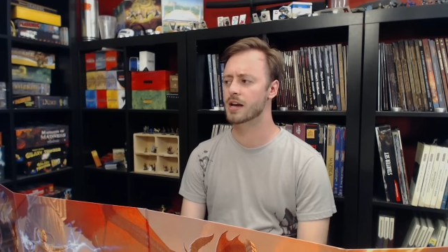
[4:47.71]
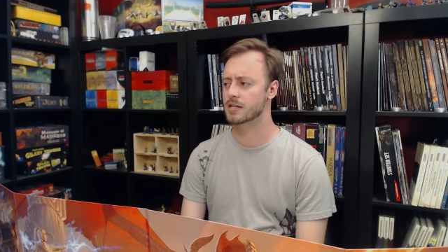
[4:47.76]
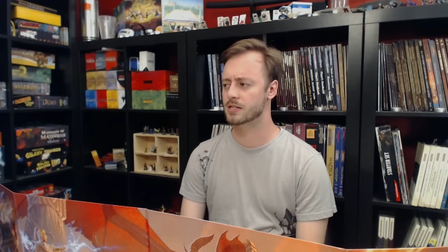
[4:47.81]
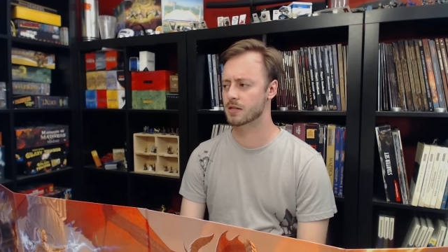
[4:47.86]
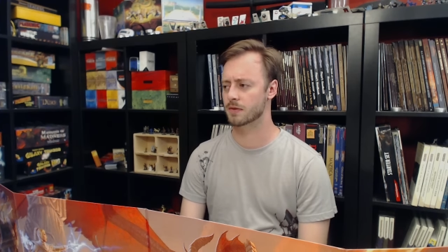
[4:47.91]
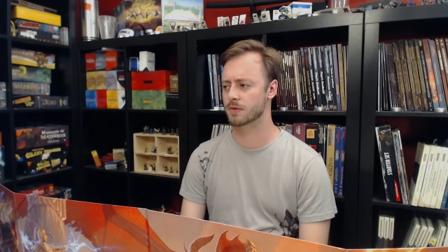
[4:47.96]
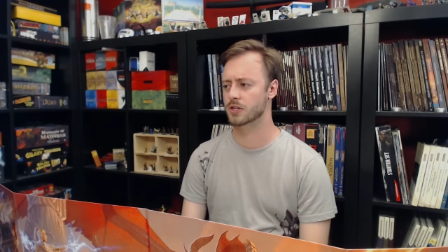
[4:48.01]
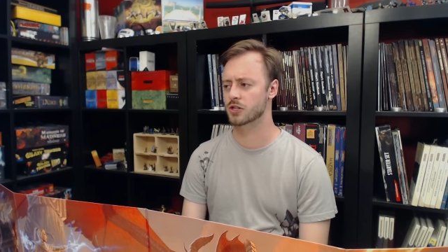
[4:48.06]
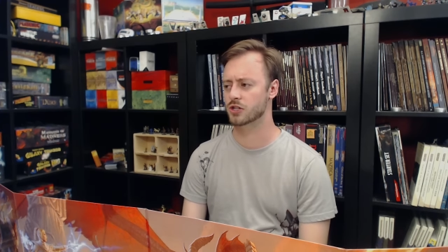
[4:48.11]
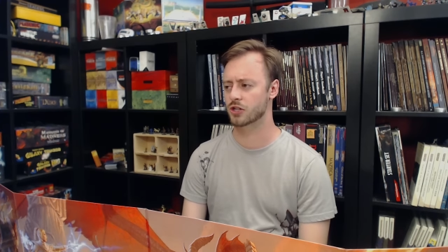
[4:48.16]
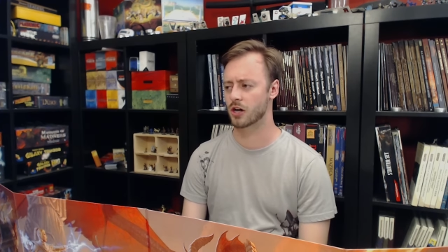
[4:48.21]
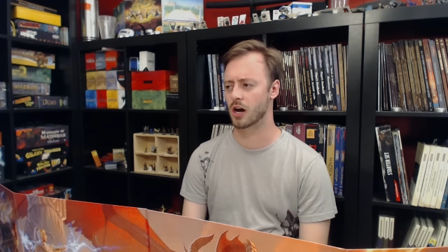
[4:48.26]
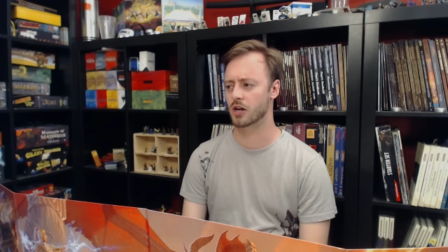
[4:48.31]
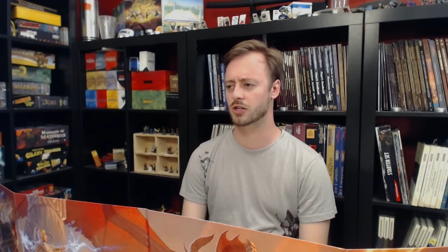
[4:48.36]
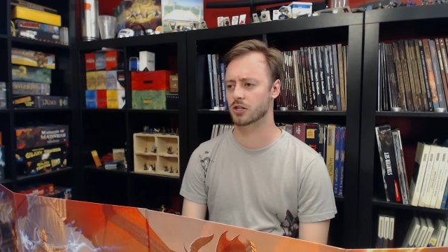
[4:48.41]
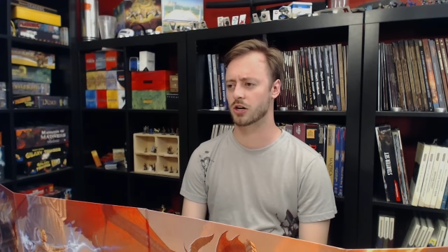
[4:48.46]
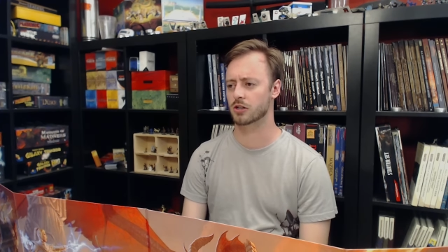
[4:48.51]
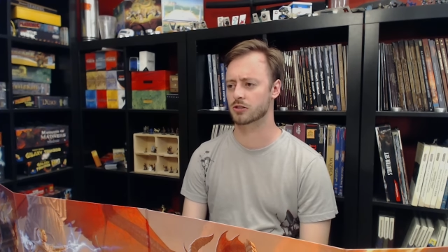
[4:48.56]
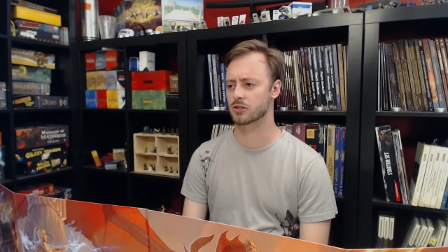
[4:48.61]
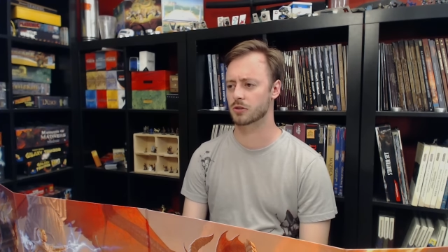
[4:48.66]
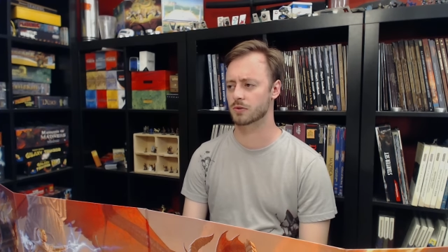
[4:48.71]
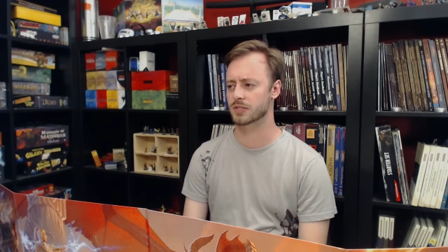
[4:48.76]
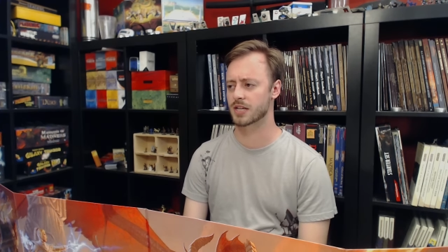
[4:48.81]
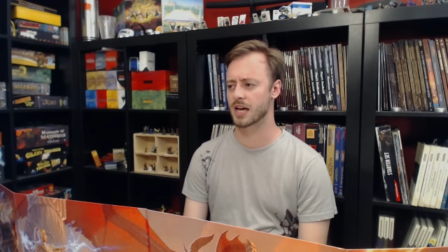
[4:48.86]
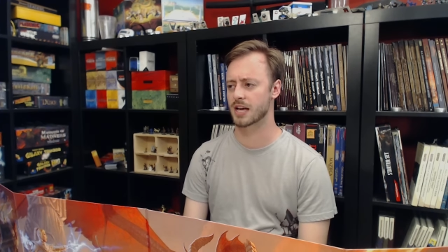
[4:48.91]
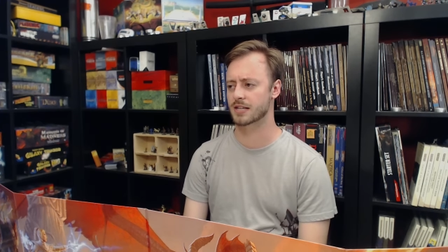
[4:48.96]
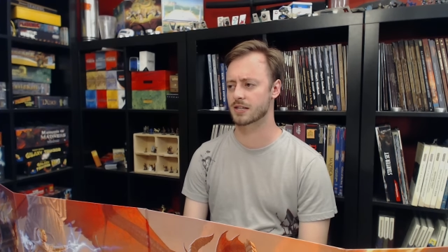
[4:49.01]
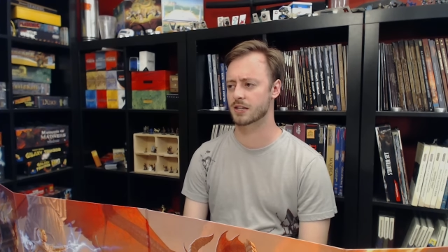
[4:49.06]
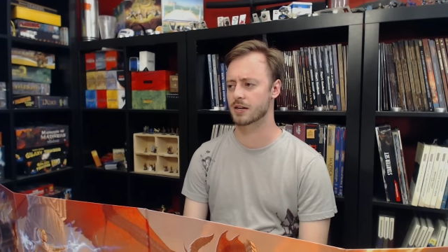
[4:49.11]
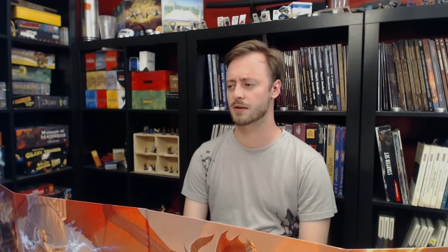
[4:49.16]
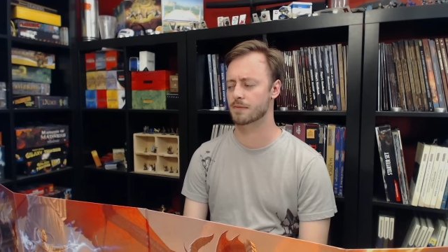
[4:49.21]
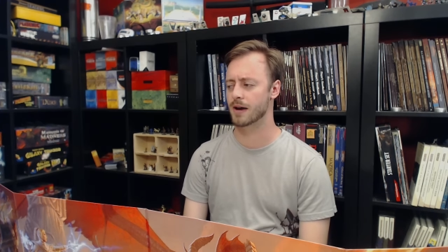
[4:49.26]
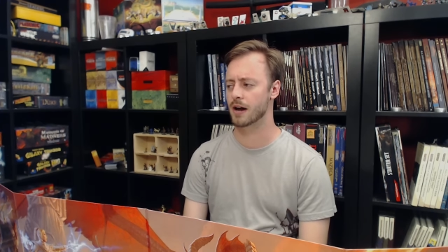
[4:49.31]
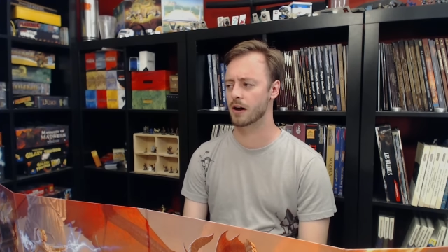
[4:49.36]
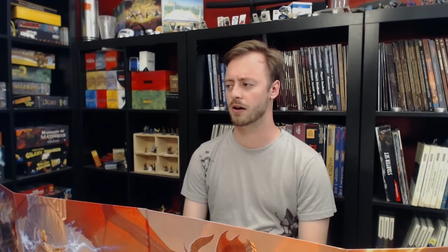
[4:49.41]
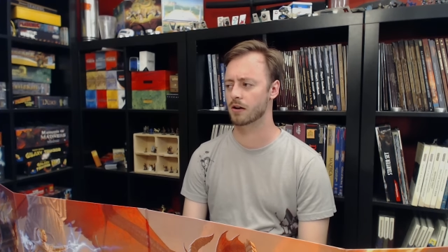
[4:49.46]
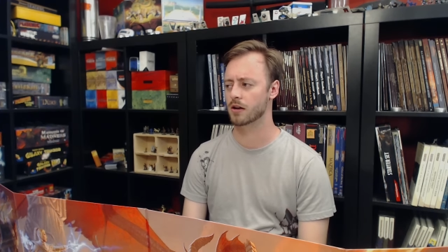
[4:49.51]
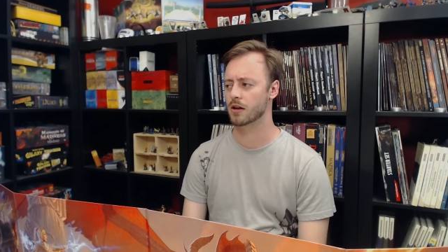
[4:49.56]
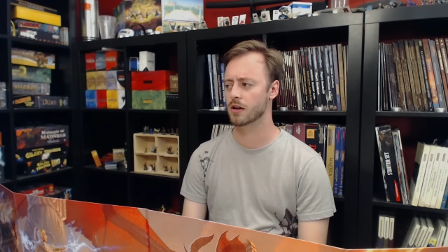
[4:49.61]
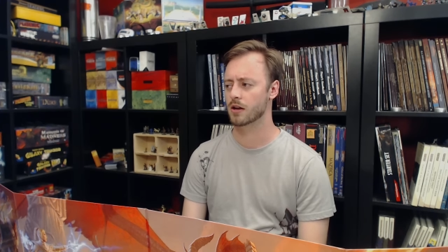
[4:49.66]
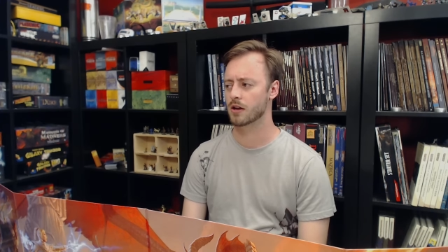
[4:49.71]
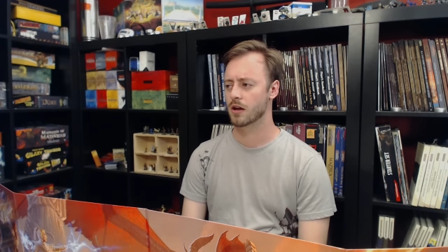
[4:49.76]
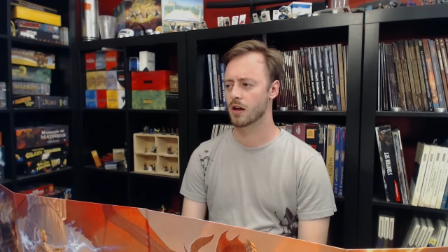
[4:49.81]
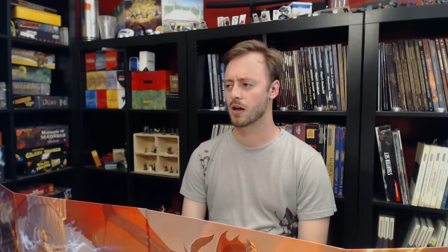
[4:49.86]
something Josh also was asking about